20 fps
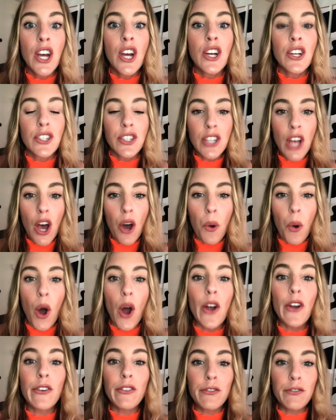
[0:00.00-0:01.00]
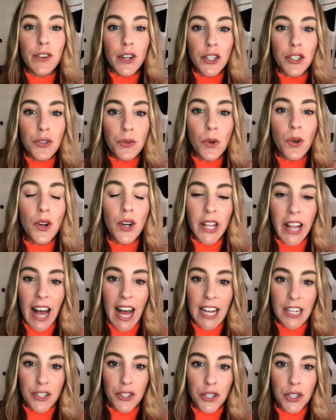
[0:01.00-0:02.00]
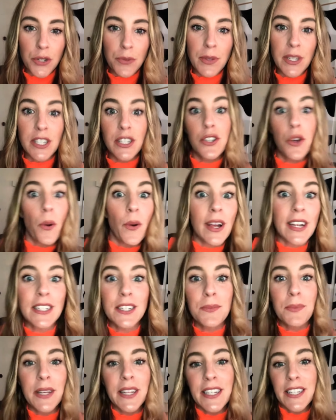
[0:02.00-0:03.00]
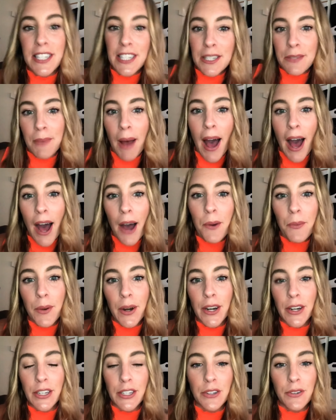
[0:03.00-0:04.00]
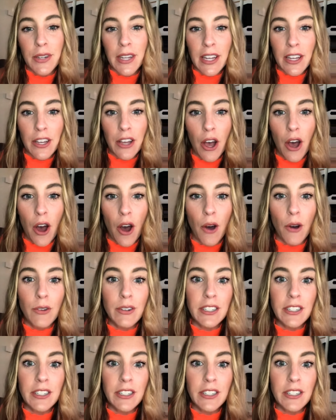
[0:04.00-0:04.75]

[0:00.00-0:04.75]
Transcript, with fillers: So, our virtual classroom is going to be the spot where you can go